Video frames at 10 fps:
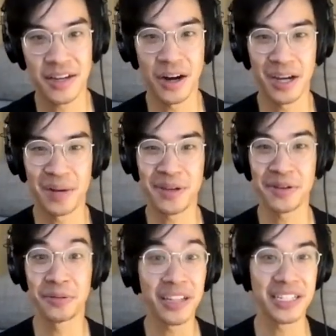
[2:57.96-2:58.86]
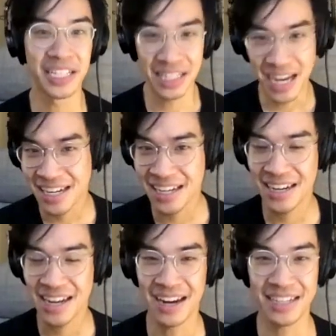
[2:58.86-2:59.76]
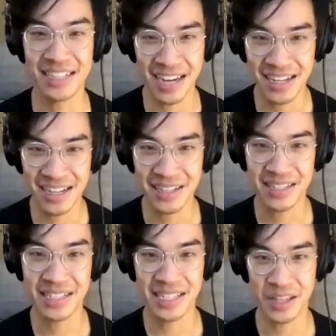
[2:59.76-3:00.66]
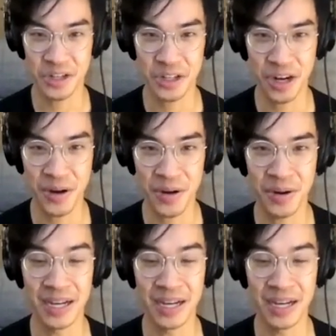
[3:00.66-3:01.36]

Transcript: are going to be really delighted and excited to see the show,